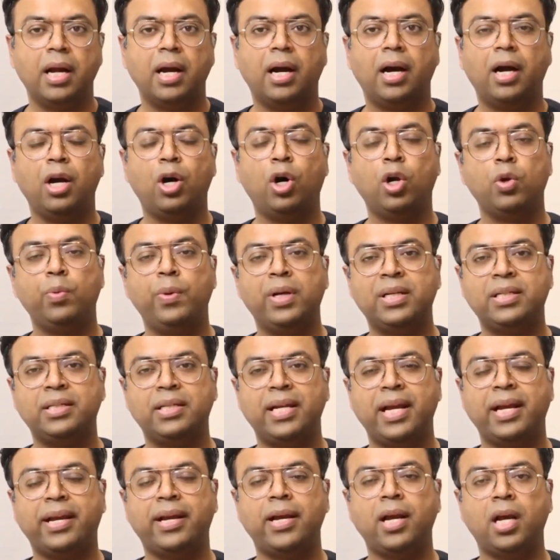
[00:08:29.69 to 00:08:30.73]
I always
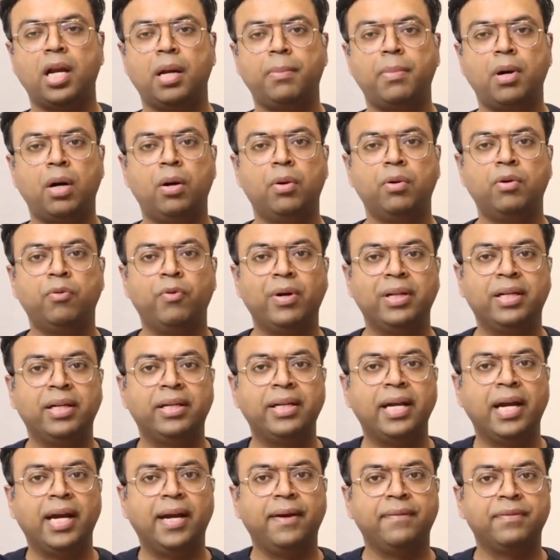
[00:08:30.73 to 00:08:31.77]
take care about whether
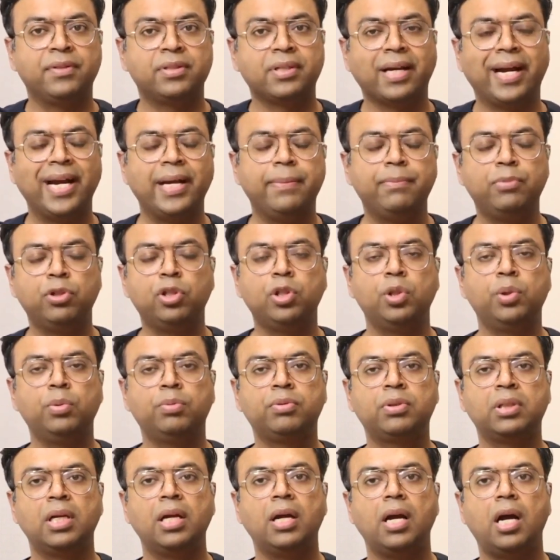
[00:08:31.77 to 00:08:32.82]
they have side
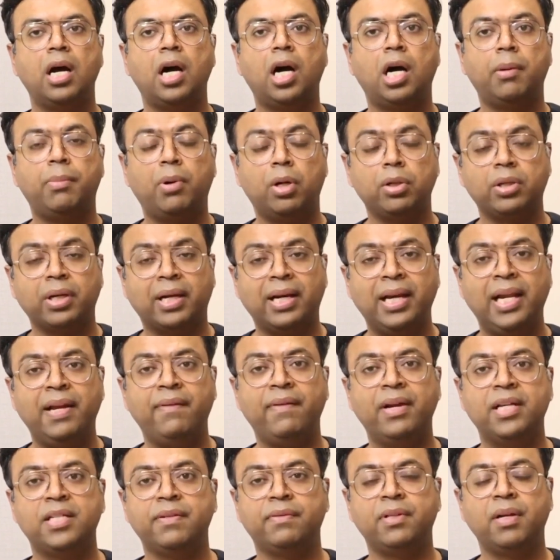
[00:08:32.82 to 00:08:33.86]
boobs, how about the
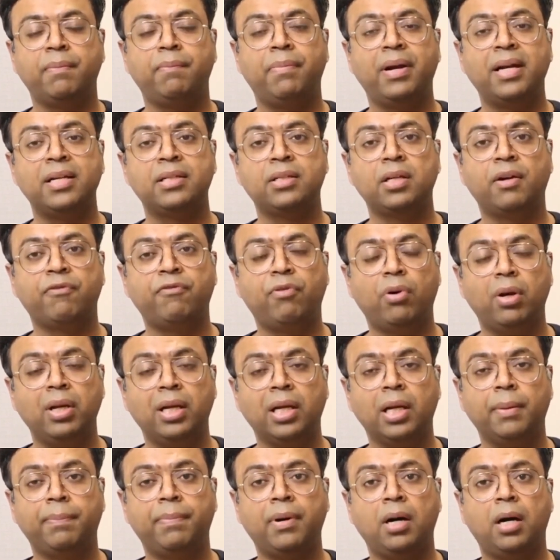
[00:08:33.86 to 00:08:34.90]
cleavage, if their breasts are
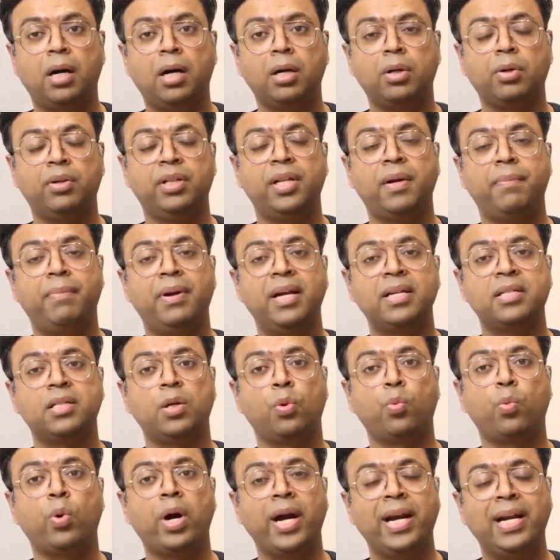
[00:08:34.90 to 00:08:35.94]
falling apart or their breasts
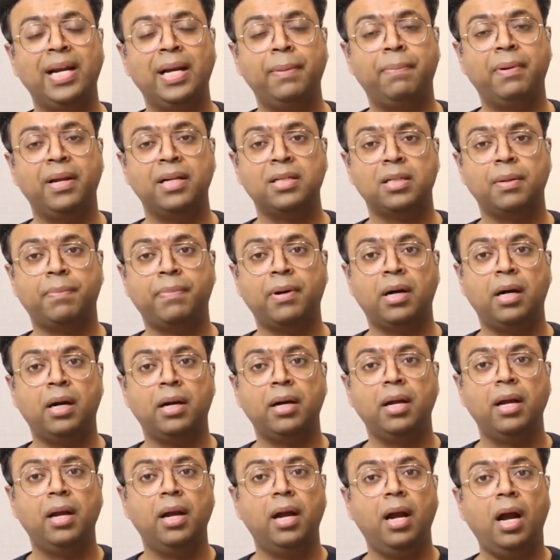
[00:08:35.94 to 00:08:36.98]
are widely placed
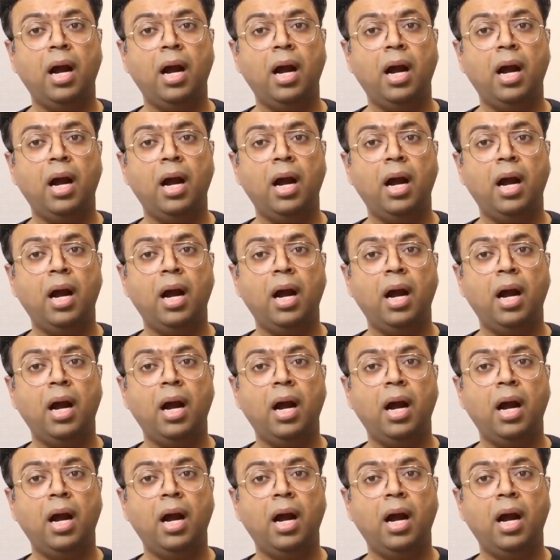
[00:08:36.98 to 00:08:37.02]
apart,